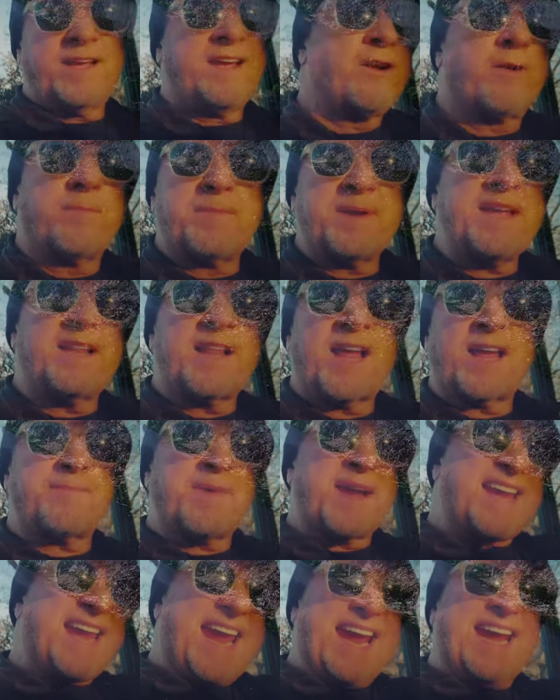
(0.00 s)
It'll be like
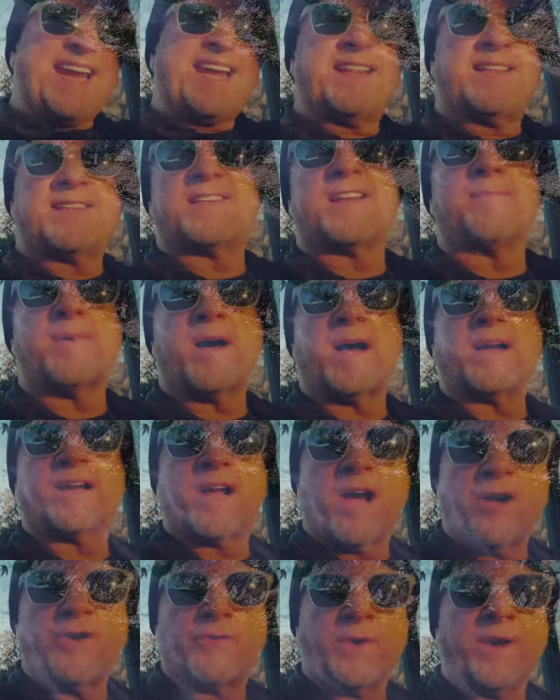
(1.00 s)
my 80th some odd
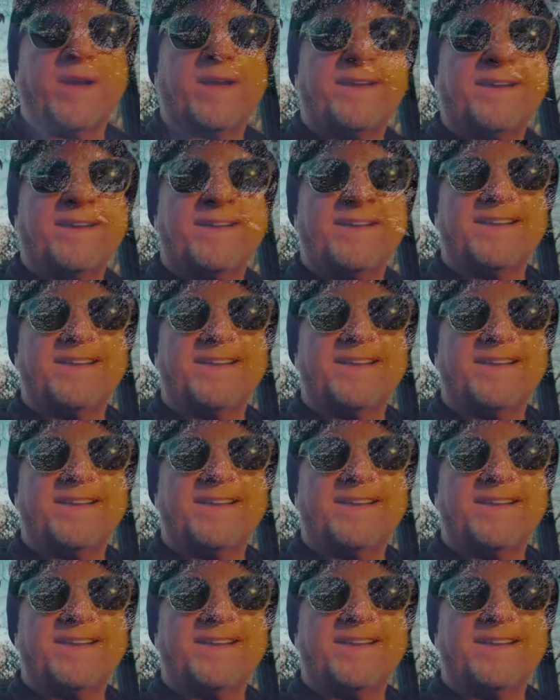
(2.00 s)
country.